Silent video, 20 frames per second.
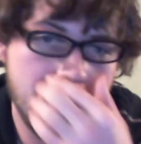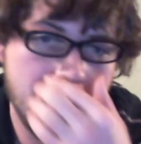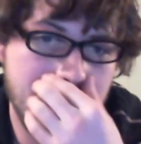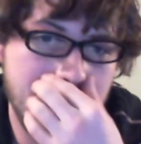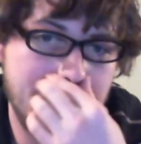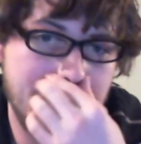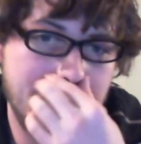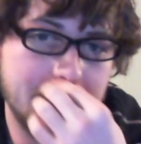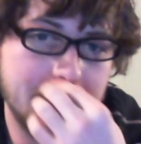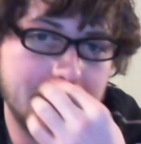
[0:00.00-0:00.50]

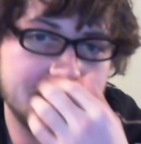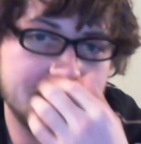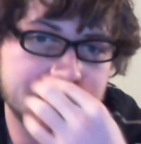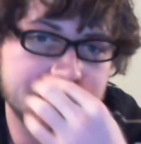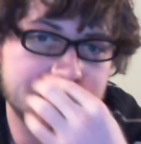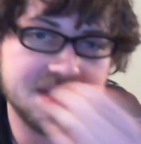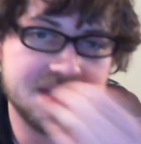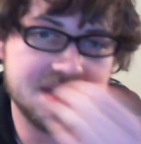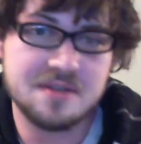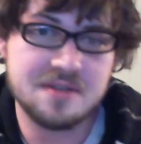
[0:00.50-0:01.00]
and it's
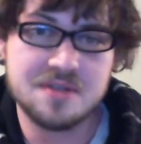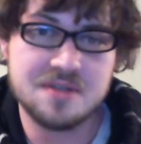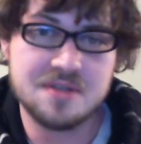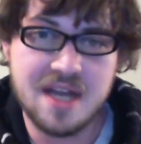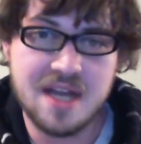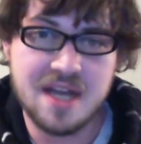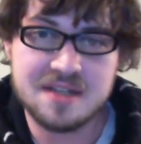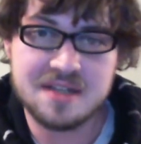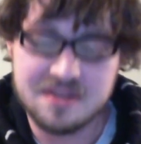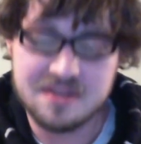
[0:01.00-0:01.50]
Ezekiel
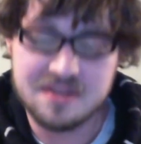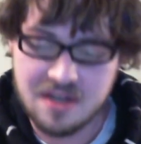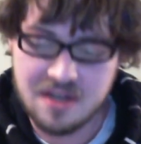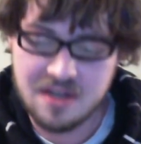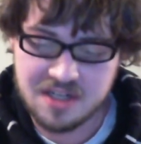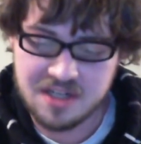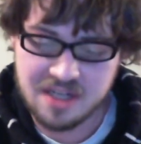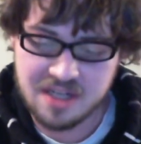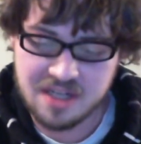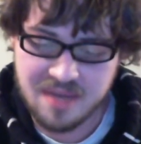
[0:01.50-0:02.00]
Jackson
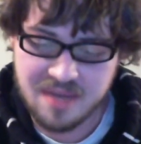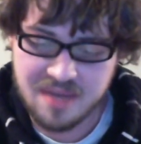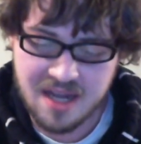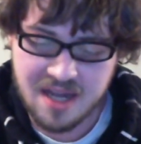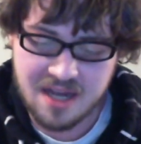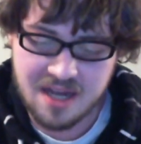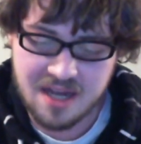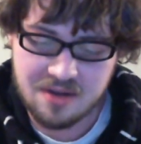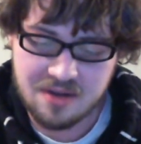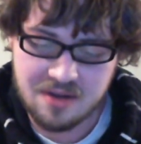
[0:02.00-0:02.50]
talking about
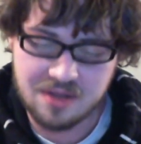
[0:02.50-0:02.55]
how